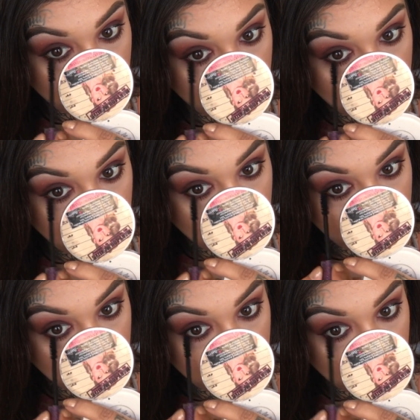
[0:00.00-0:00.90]
own
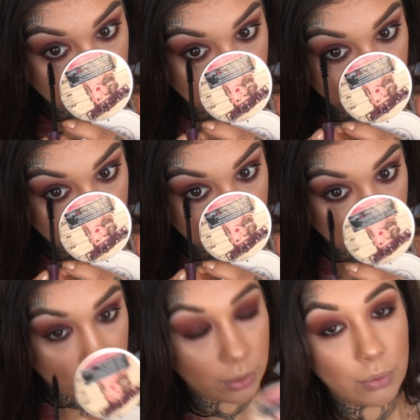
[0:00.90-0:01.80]

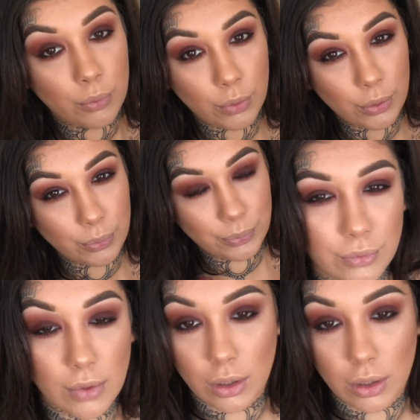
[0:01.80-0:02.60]
room.